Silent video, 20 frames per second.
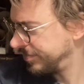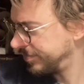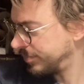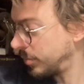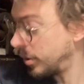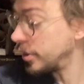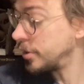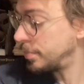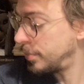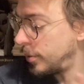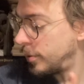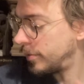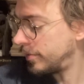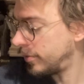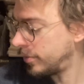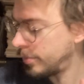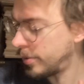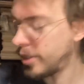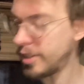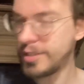I mean, it's
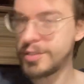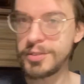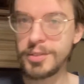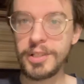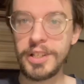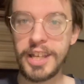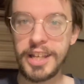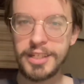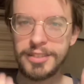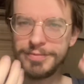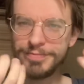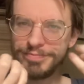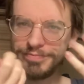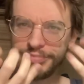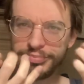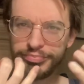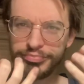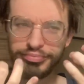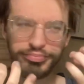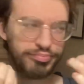beautiful, but also like
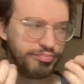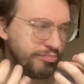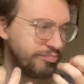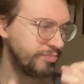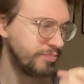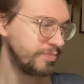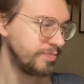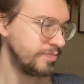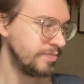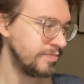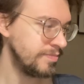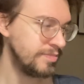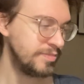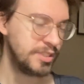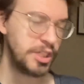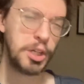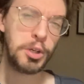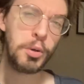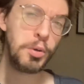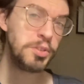
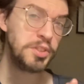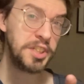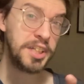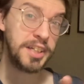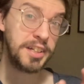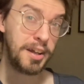acoustic